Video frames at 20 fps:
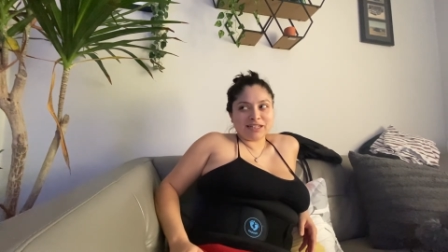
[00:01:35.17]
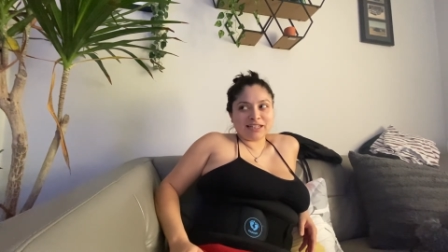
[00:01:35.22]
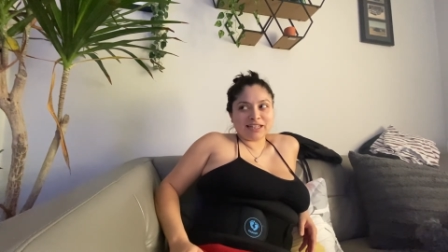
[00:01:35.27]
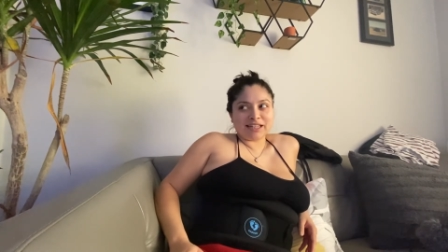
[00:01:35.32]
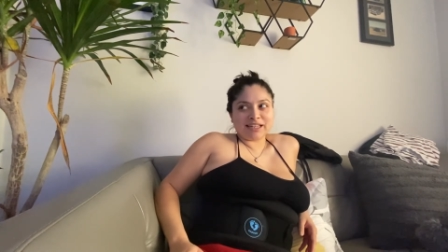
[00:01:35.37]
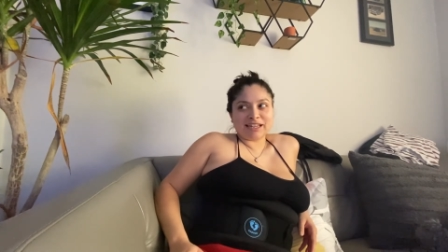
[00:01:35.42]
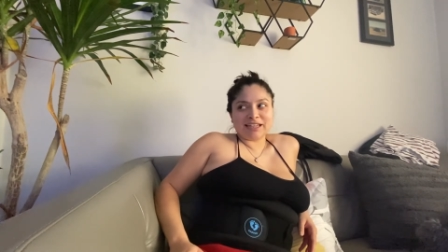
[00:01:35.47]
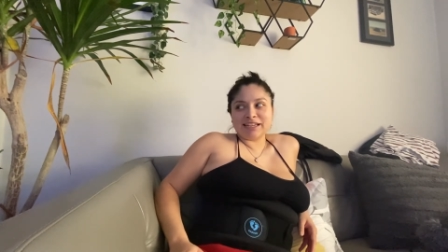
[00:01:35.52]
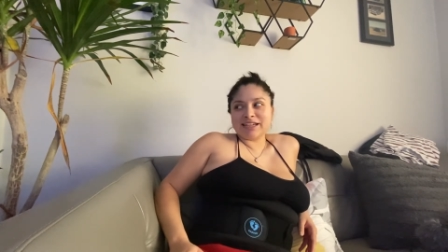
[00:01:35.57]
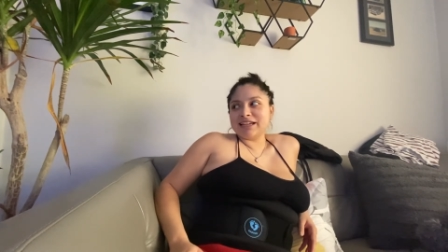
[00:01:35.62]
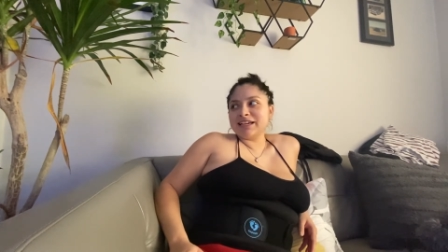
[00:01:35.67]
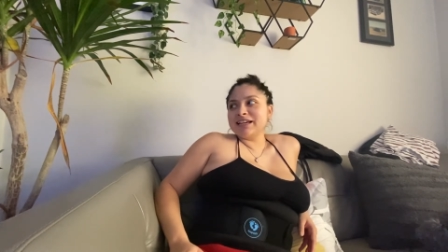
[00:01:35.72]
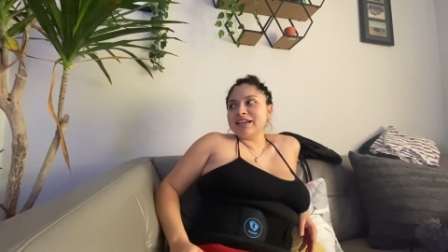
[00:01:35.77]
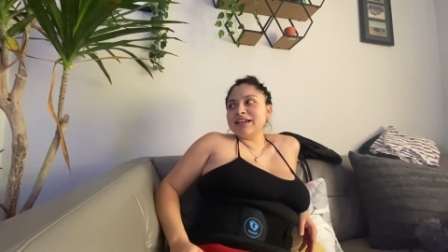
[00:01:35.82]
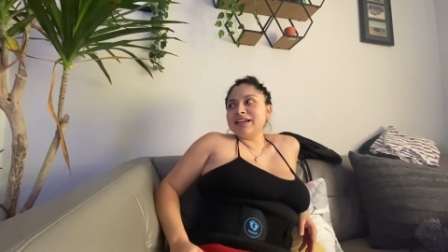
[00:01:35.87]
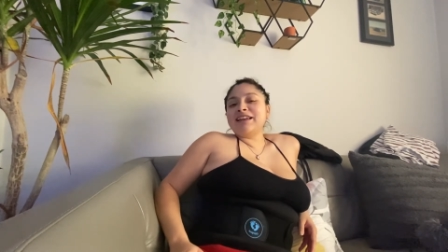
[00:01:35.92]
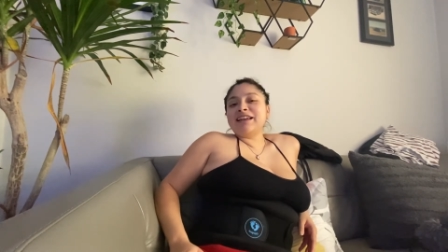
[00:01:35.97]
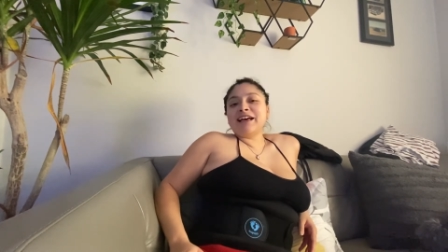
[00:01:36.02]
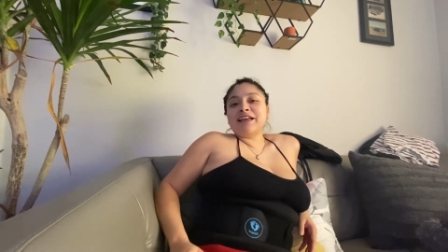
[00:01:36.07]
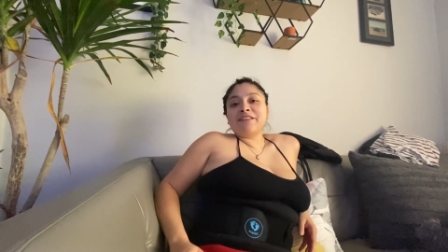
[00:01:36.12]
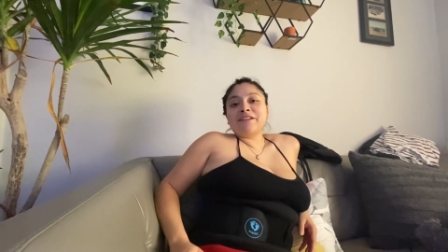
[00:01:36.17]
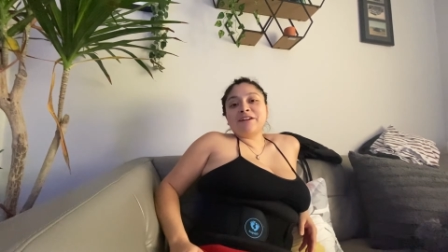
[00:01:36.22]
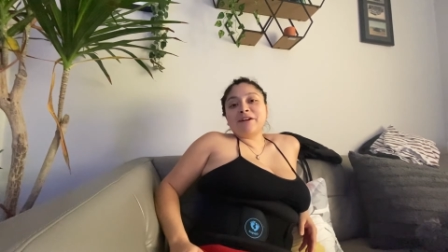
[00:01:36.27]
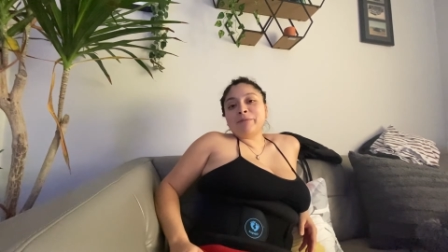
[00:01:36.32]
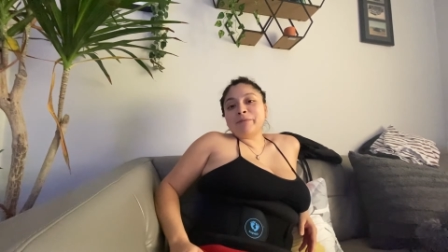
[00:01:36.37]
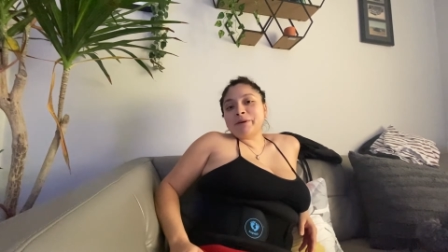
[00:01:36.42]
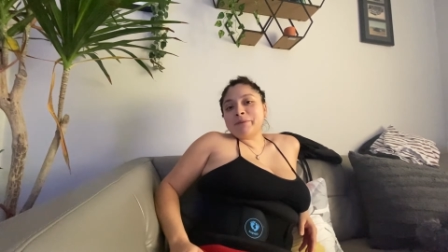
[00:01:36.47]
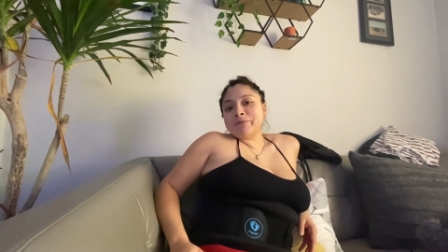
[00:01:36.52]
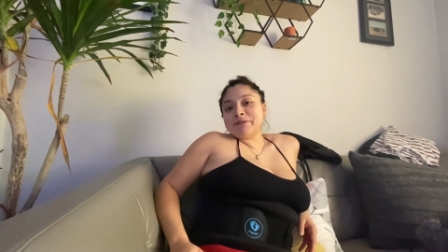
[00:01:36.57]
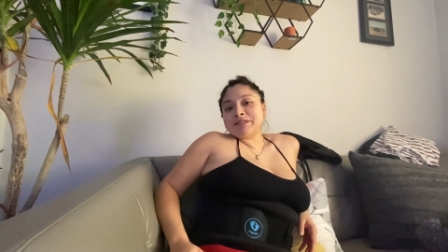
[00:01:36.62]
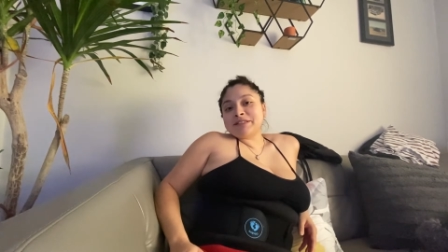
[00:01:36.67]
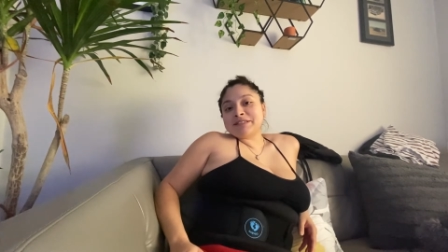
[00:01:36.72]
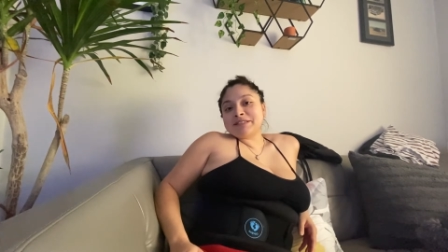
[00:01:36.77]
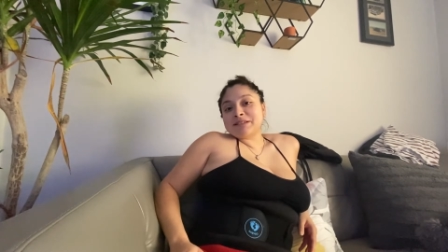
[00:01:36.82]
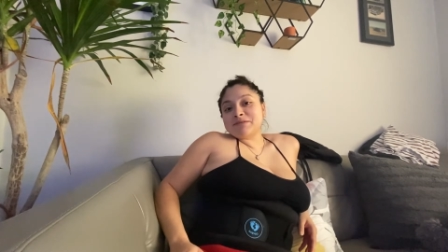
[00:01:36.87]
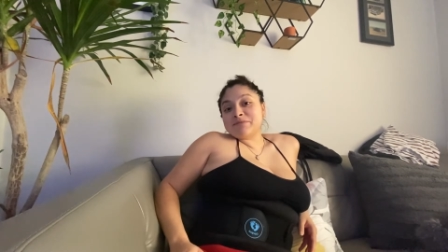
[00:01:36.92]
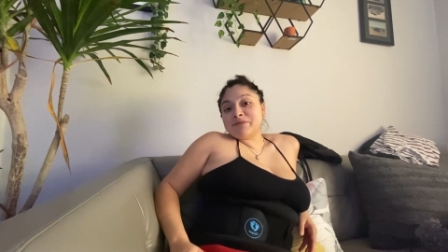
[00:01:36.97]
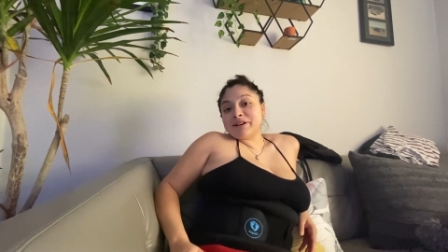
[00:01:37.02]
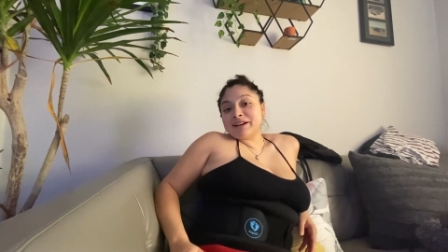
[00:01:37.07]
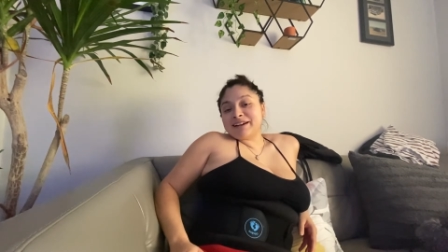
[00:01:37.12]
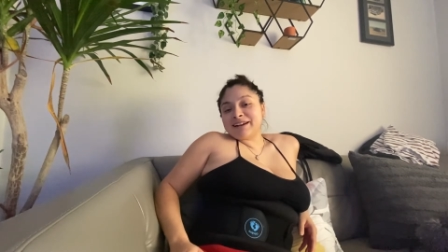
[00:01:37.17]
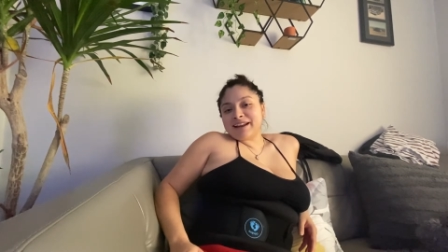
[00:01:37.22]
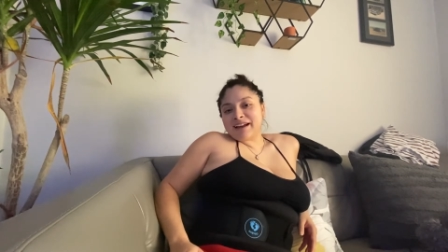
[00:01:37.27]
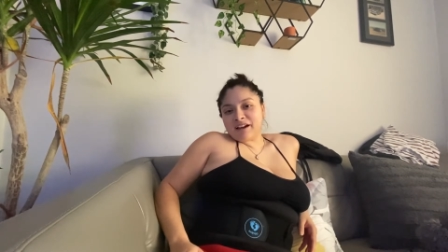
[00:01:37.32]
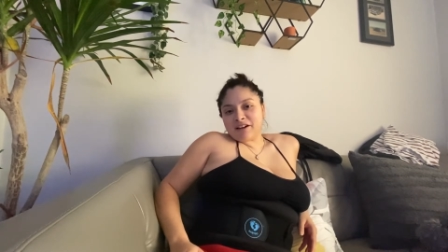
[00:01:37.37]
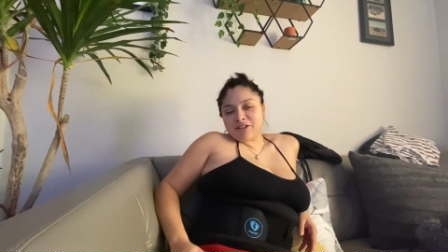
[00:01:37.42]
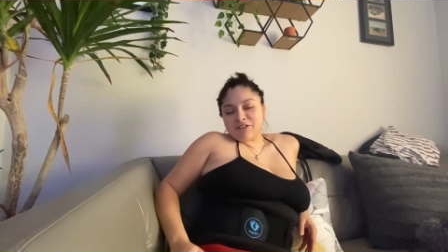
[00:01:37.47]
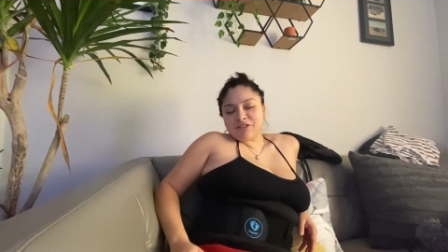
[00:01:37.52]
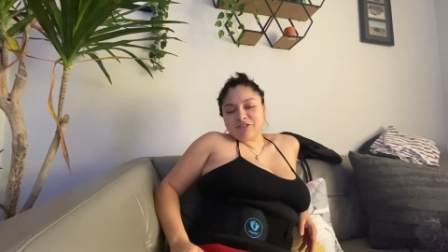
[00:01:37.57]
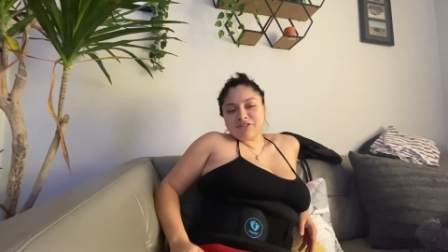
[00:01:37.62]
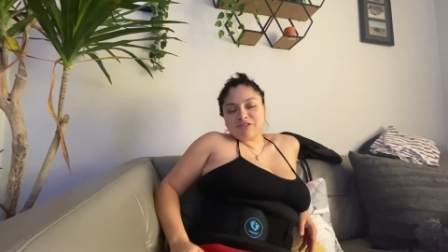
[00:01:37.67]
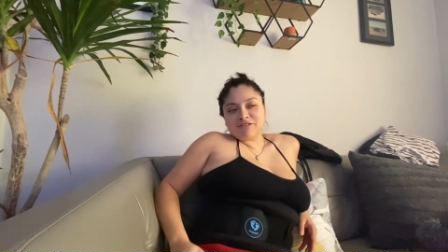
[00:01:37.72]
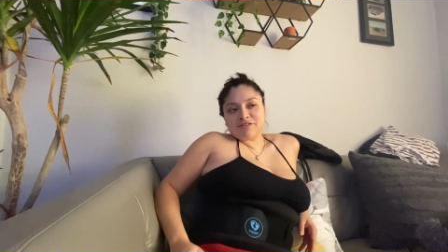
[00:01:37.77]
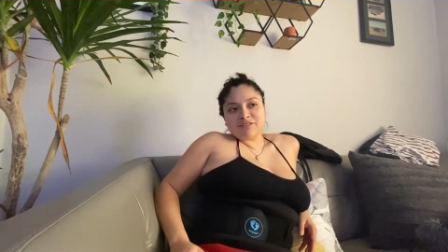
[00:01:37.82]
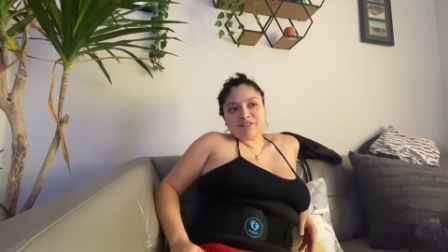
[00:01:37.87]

Like, now that our baby's asleep right now,